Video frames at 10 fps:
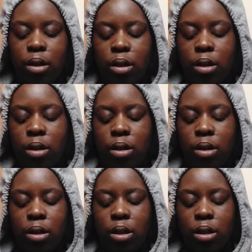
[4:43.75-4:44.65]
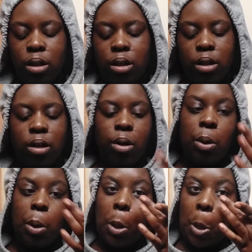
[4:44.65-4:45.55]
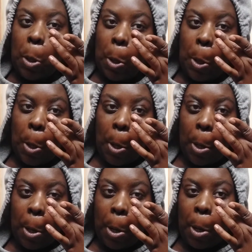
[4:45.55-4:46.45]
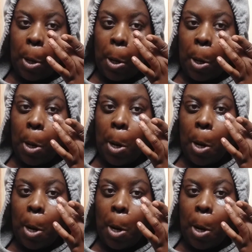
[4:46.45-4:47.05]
(silence)